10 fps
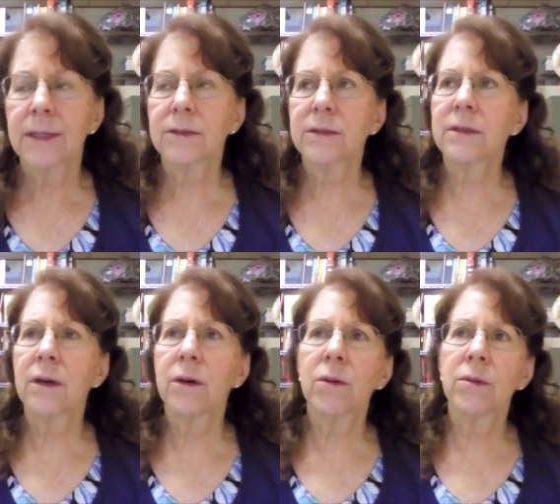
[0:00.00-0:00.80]

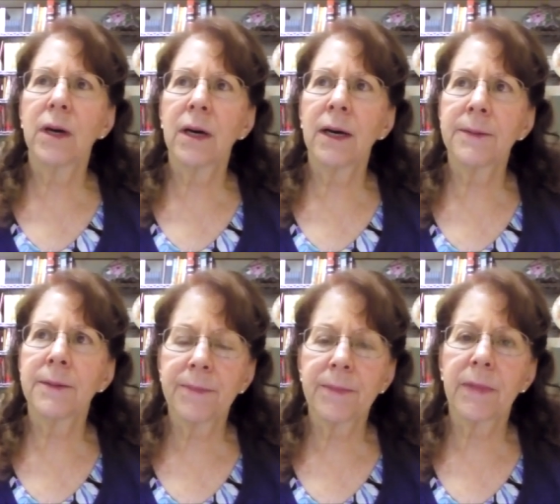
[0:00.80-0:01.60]
So
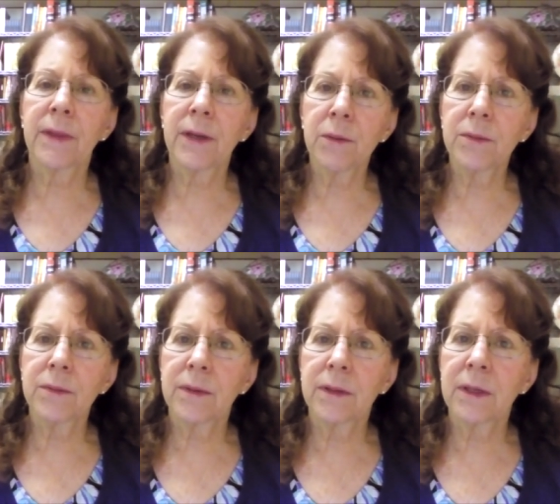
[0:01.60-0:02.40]
um, there,
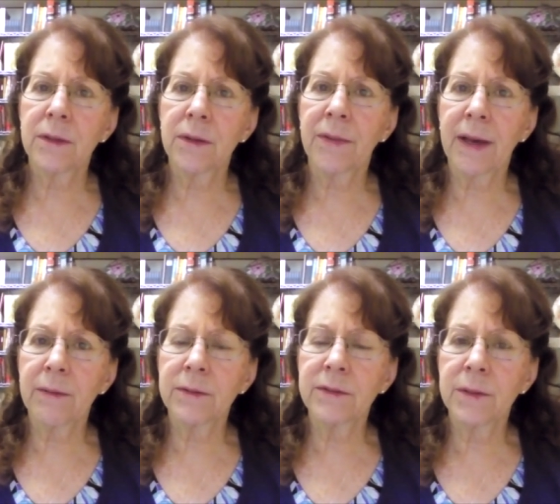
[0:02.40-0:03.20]
you know, that
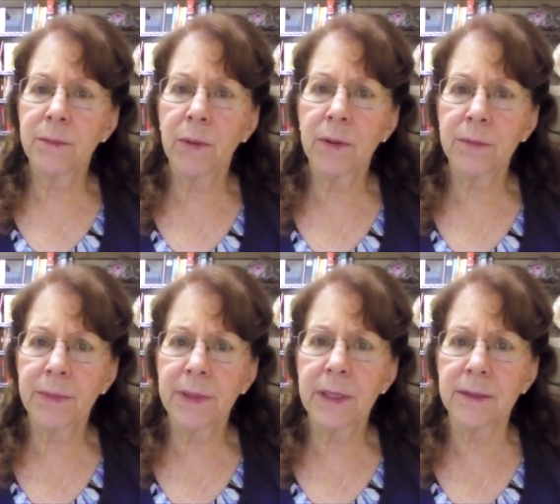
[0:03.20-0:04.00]
was an important
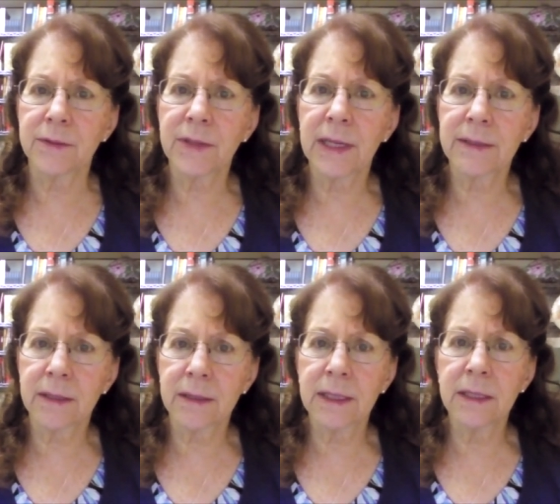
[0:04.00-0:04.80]
piece that the
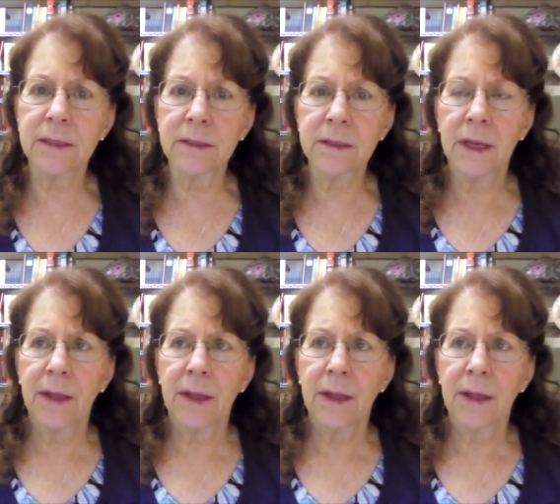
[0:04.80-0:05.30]
leader,